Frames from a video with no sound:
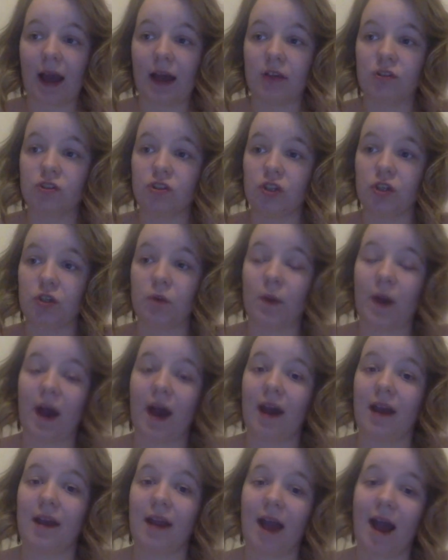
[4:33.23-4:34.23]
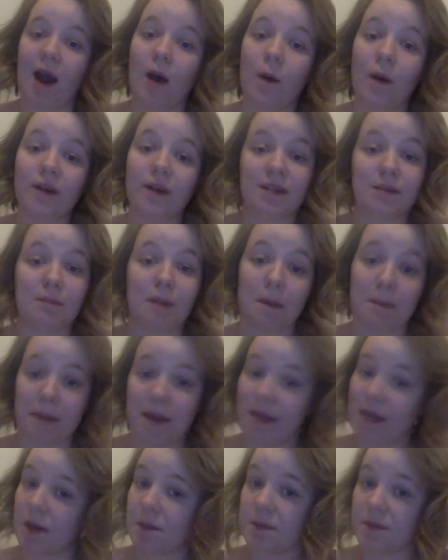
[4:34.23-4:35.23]
and do a how I did my
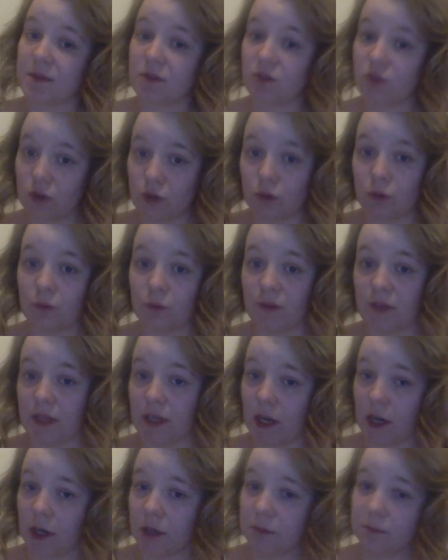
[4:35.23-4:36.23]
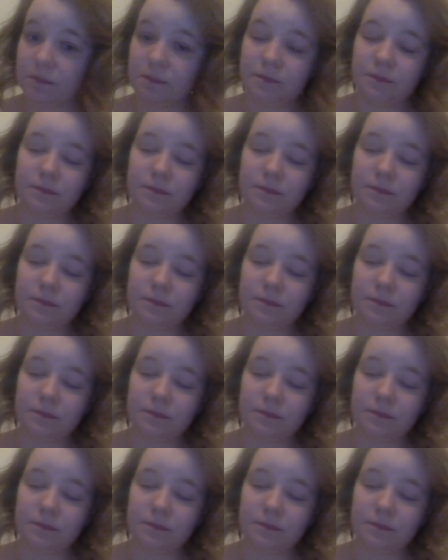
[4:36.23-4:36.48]
makeup at school video.